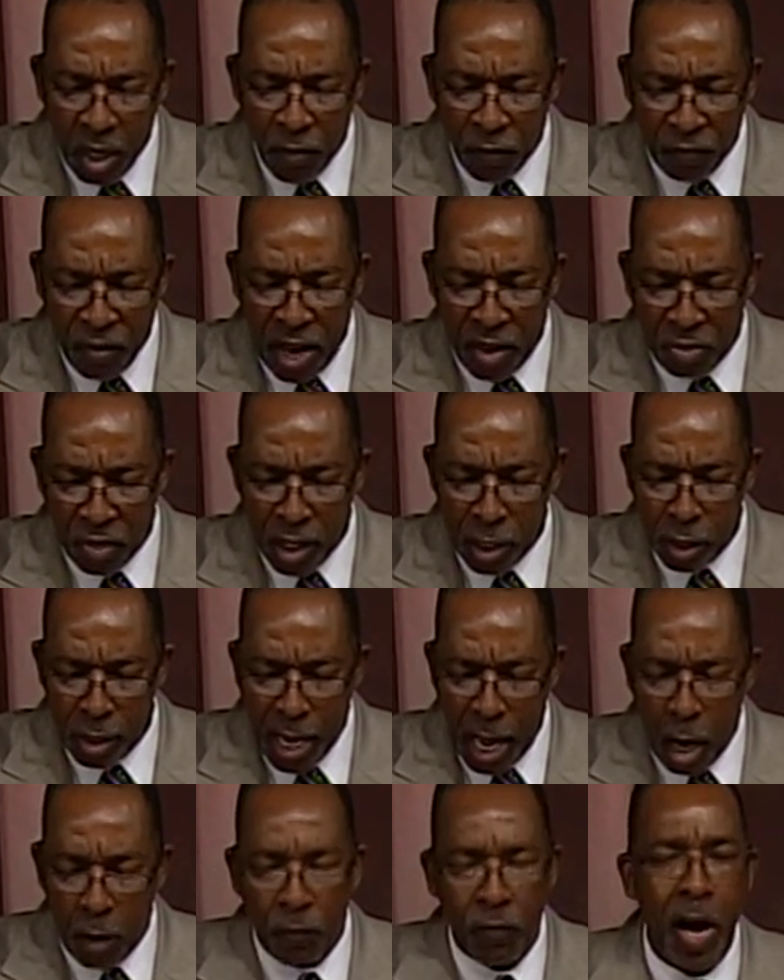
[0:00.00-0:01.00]
Faith is
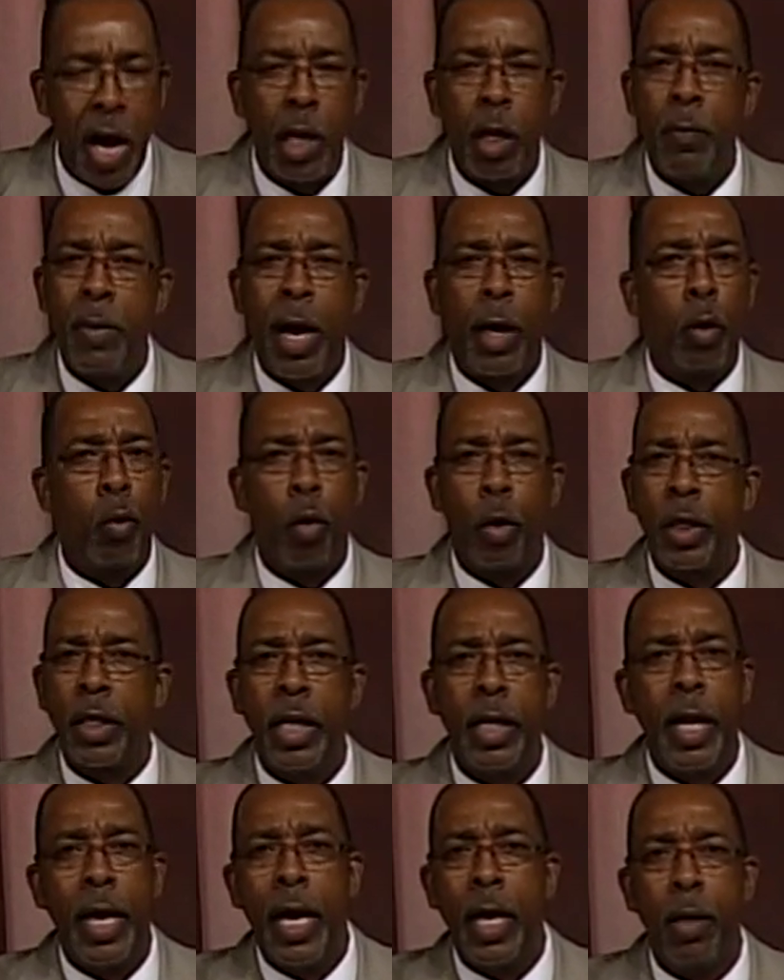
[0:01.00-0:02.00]
now. Follow me. I don't want to
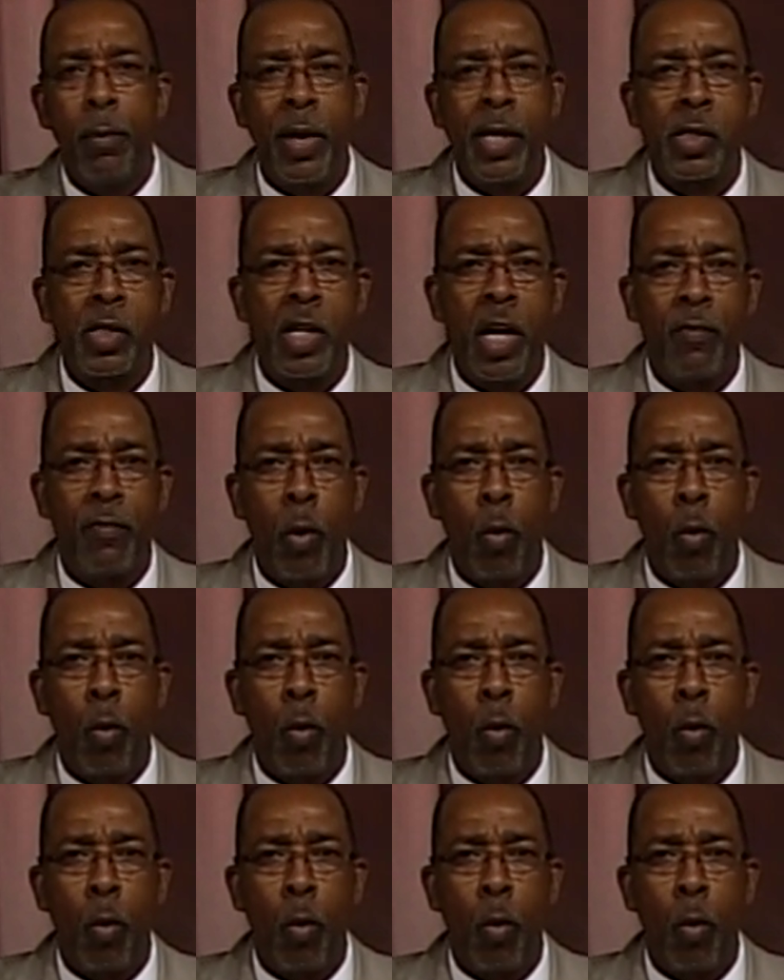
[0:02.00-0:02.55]
get ahead of myself.